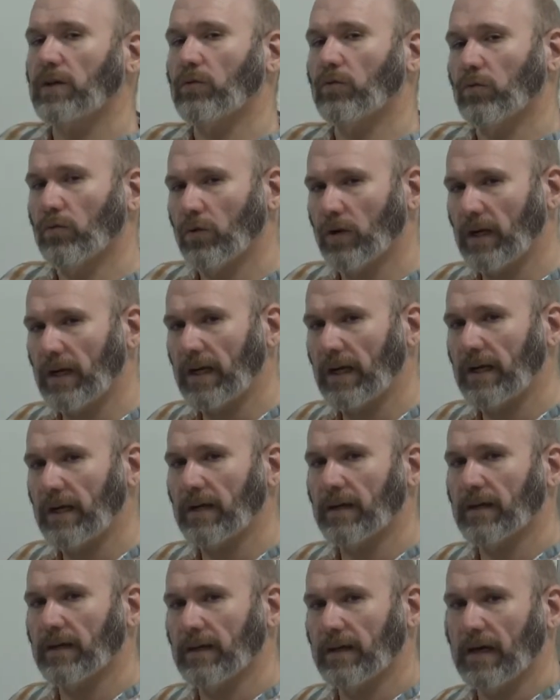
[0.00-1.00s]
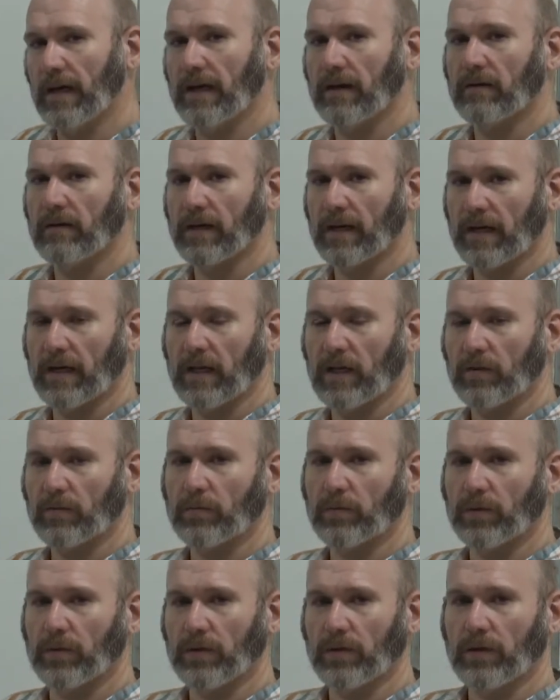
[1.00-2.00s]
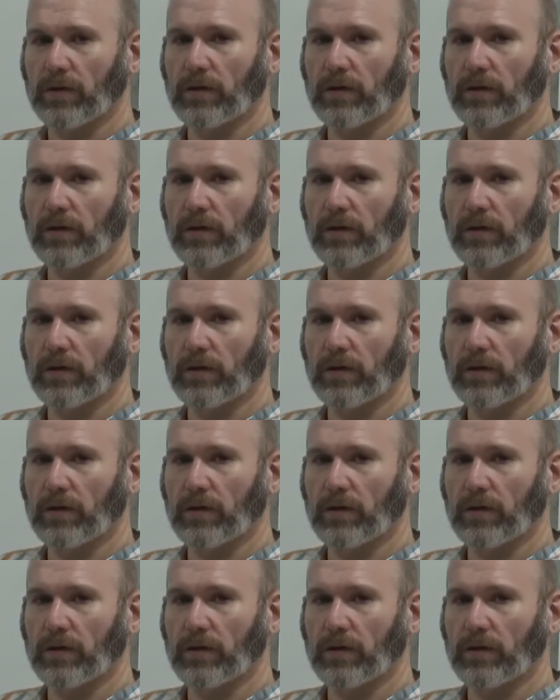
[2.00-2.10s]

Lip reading: read a dial caliper